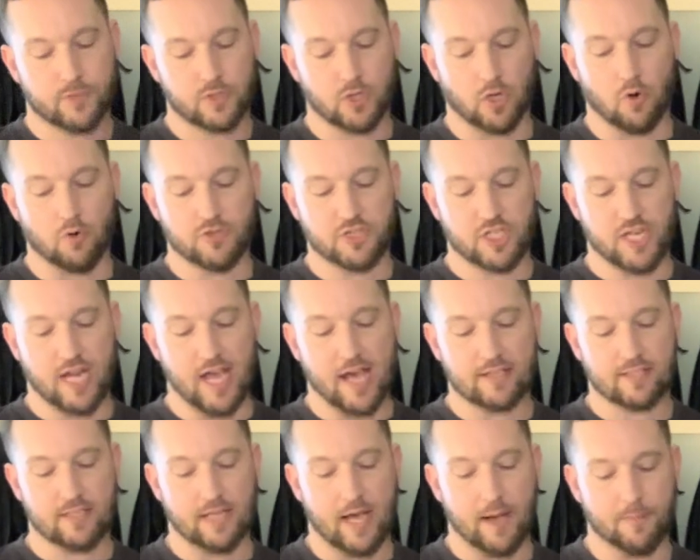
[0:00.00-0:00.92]
So
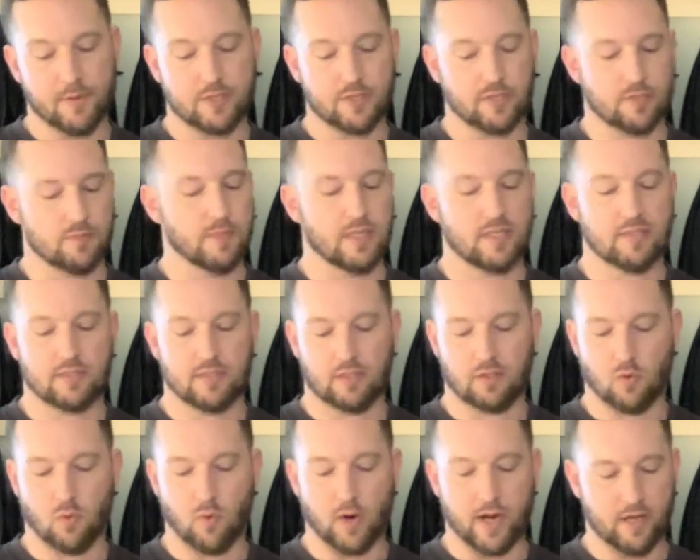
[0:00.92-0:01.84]
GSM, it just means
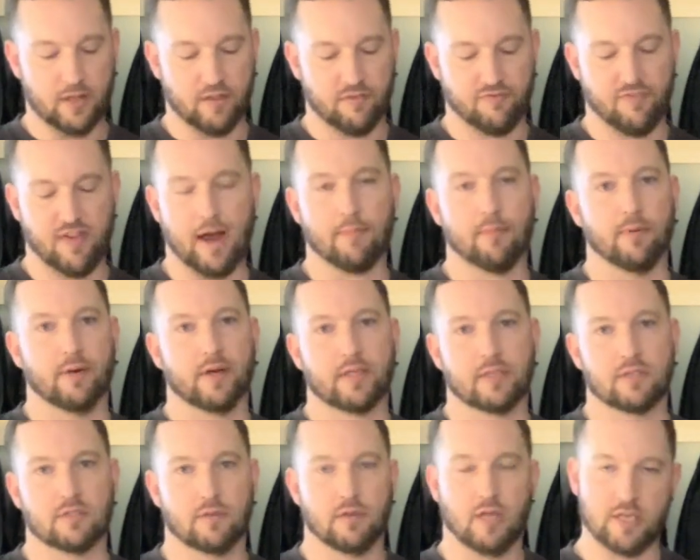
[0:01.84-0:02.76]
that the weight of the fabric
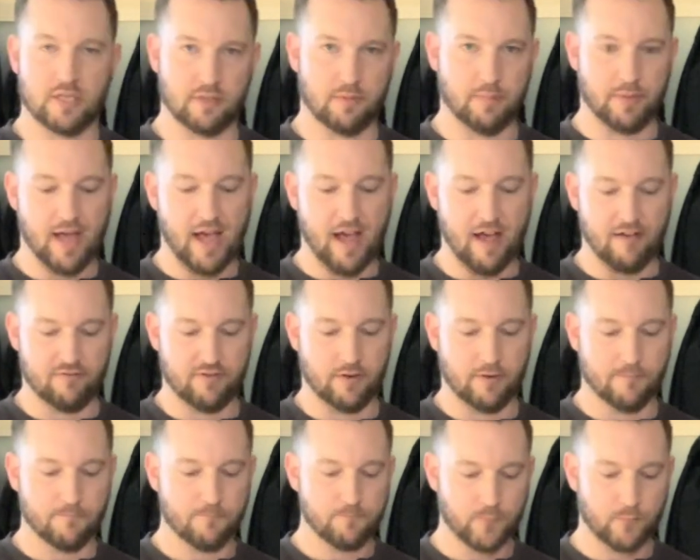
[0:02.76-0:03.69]
is a bit
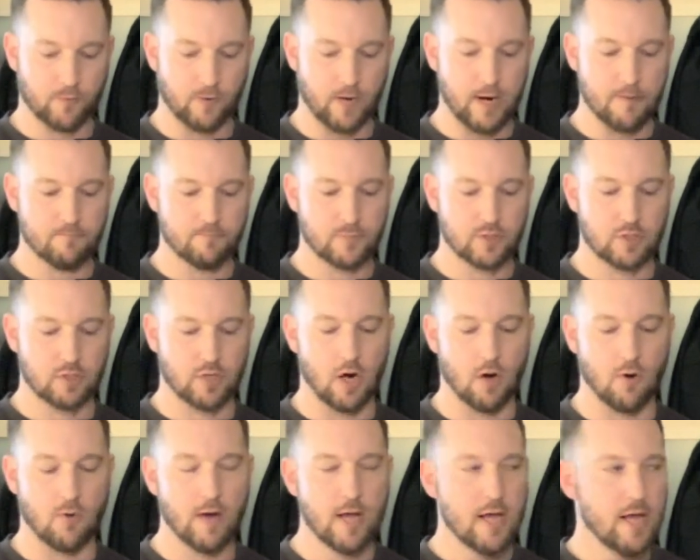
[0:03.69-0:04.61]
heavier, right?
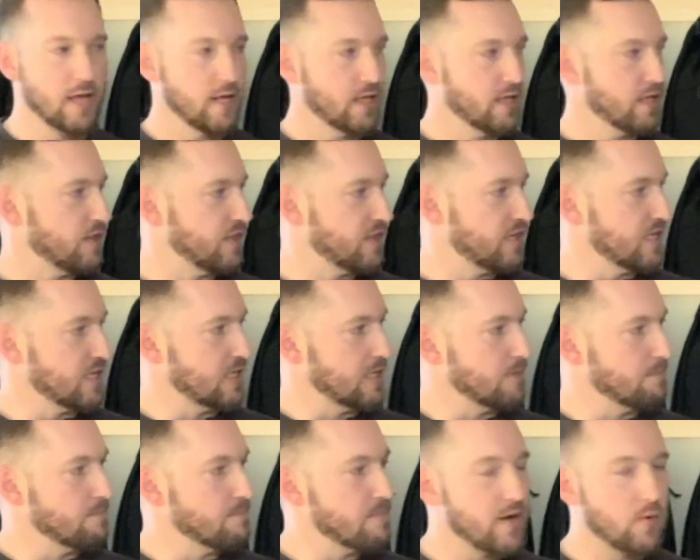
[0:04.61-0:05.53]
So
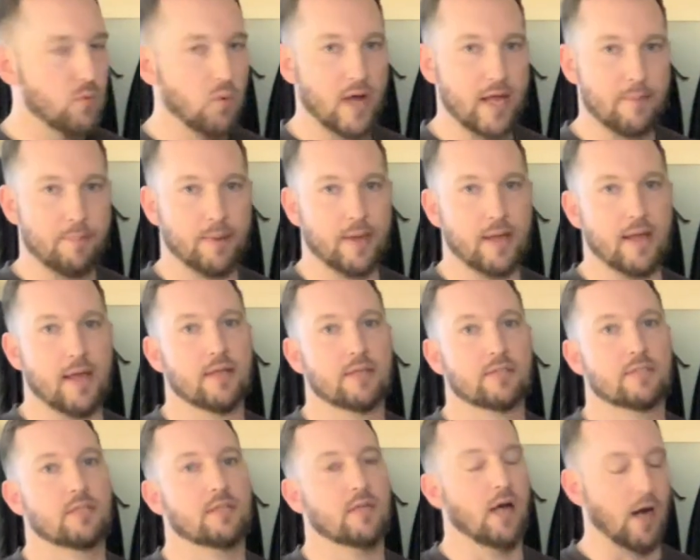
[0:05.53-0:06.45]
the midweight
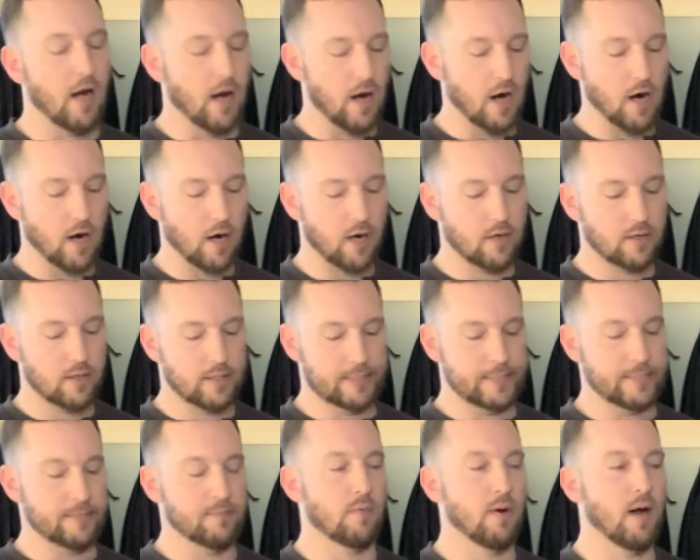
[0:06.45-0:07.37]
pants are
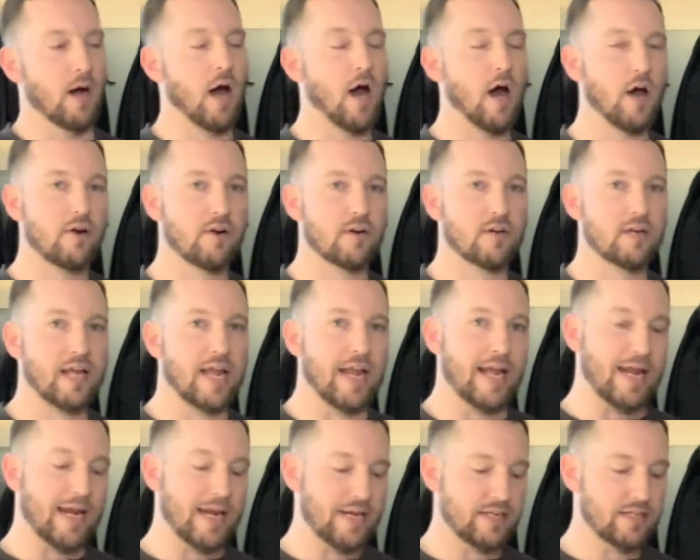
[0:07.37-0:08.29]

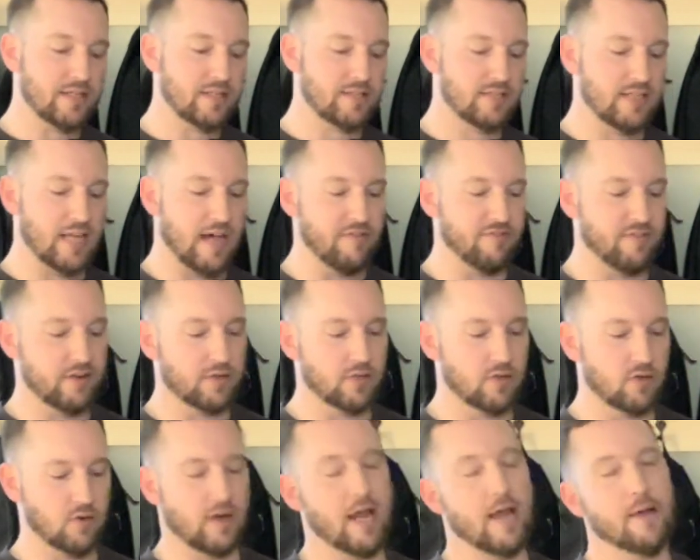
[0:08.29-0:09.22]
187
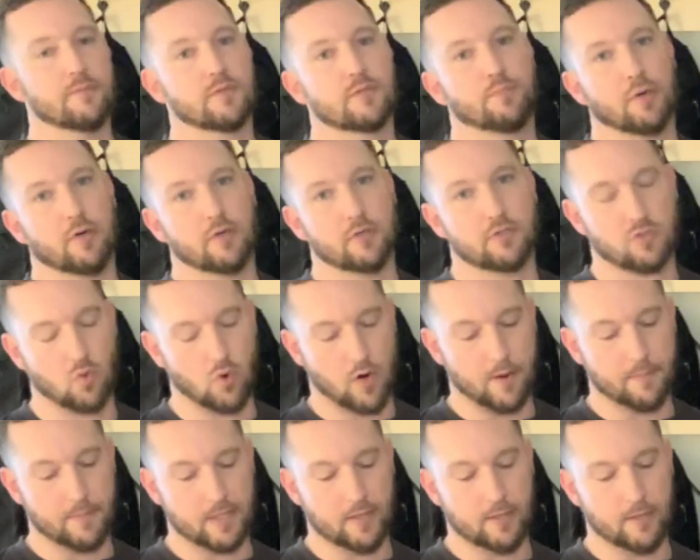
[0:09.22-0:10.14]
grams per
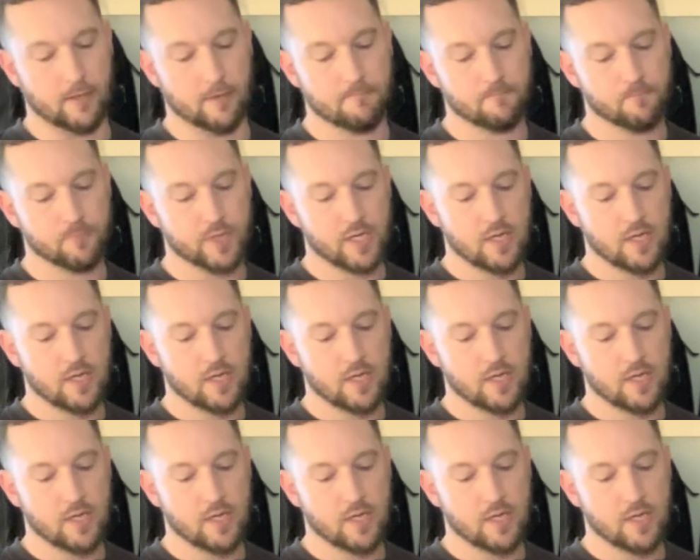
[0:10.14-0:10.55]
square meter.